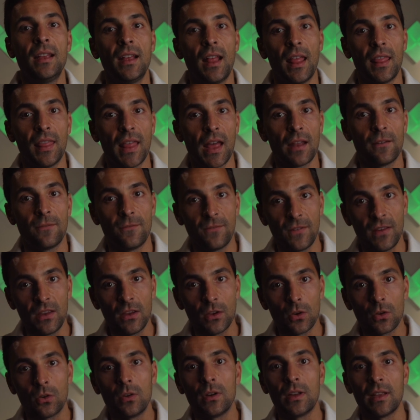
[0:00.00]
That
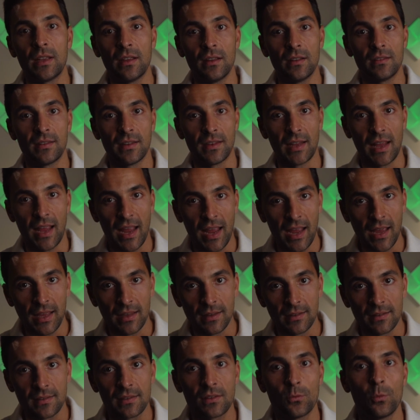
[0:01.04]
feel is
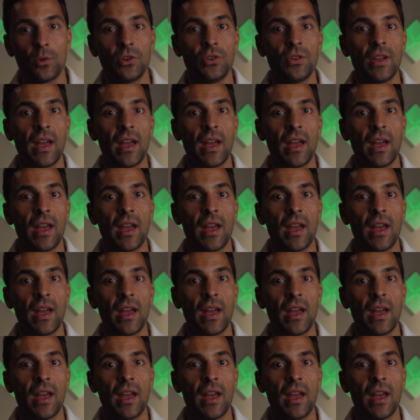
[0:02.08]
enhanced when you